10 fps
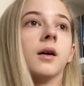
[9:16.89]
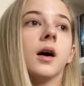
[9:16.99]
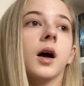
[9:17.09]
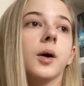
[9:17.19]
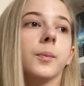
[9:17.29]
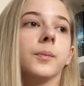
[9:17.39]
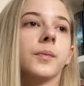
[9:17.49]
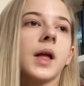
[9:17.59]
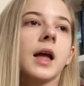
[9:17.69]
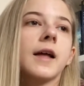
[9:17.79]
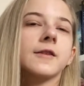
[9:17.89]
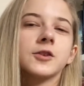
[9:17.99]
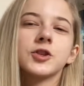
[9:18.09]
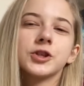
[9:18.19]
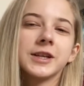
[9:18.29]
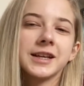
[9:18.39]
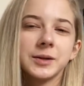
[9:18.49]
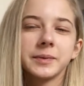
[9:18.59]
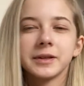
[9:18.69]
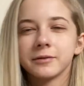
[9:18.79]
Another cheeky
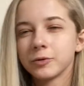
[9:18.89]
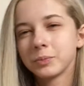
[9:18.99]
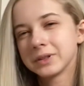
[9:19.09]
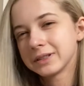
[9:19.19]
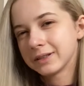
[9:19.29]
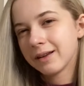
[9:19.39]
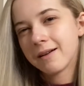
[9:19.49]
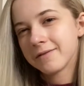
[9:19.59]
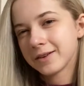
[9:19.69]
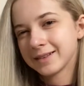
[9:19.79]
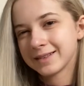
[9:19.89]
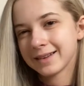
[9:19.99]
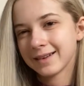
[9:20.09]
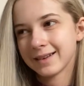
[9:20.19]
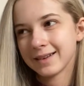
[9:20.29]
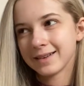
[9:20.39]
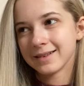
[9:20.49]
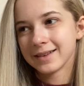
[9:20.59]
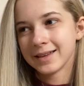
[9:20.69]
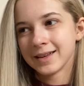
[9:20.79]
bit of forbidden love, I'd say,
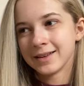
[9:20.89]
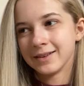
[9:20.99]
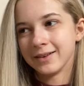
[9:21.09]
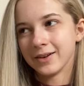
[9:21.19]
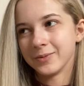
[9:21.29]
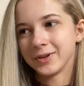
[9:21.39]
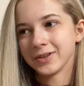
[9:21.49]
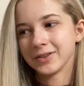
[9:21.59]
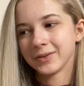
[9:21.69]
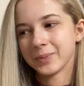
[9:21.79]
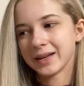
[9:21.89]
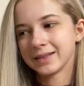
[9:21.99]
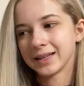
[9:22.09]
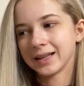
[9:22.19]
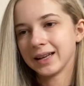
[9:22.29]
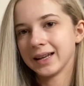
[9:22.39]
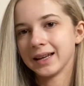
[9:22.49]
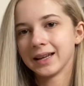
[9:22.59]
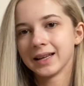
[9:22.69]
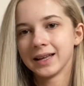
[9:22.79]
you know, because
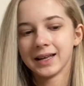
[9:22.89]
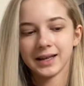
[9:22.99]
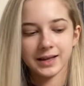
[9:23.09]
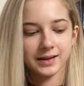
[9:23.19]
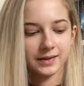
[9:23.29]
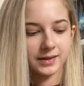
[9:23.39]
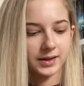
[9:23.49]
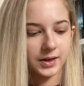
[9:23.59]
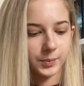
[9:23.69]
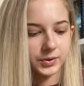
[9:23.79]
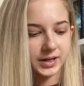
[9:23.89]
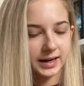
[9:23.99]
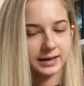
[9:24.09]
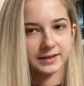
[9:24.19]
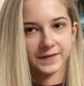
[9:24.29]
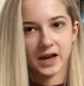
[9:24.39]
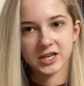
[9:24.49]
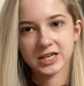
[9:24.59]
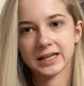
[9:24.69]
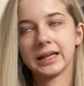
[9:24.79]
basically the protagonist
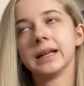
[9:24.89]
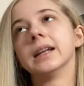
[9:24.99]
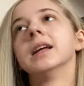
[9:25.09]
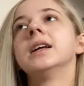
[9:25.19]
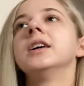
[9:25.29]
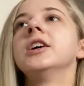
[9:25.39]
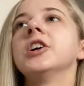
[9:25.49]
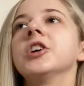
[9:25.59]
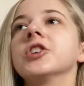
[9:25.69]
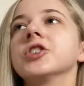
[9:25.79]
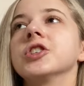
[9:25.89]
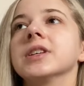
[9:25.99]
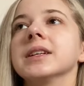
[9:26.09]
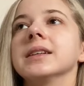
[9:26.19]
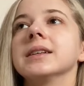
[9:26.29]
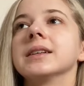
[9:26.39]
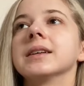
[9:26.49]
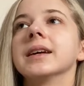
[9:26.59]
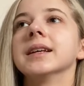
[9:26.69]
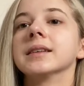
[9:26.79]
Evangeline, she
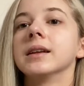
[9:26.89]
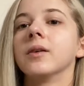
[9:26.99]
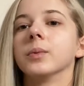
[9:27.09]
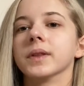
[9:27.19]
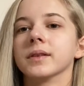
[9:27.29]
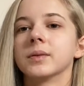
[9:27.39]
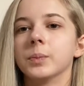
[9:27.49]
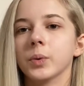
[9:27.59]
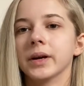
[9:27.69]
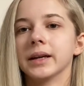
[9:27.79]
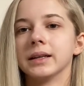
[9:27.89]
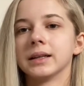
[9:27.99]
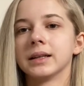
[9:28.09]
is in love with this boy,